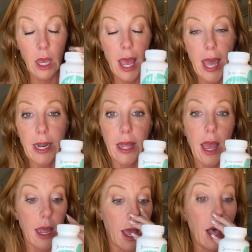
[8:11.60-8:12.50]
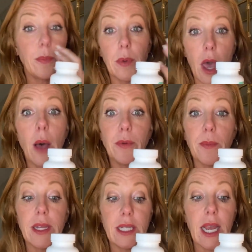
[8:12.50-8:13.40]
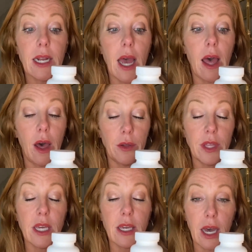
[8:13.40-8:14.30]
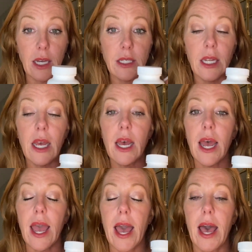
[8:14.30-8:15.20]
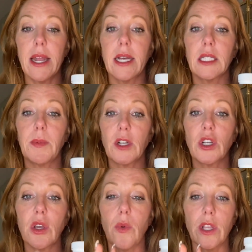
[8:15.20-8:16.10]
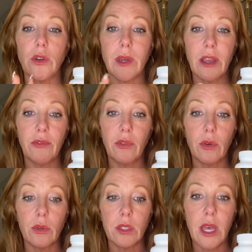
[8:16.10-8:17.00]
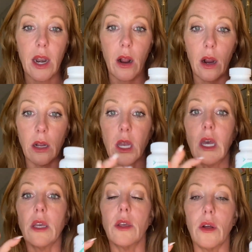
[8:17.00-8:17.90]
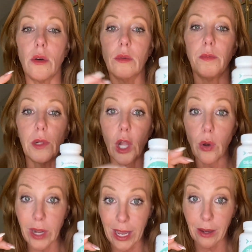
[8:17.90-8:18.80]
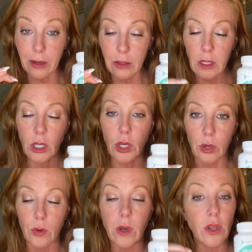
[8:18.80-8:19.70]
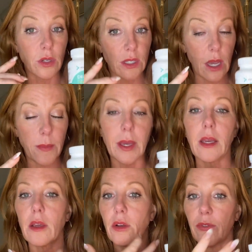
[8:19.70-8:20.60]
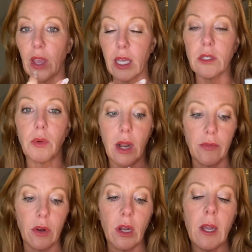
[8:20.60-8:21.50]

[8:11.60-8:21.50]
and help you maintain a healthy gut. And especially when you eat foods that are, bloating your stomach, your face, whatever,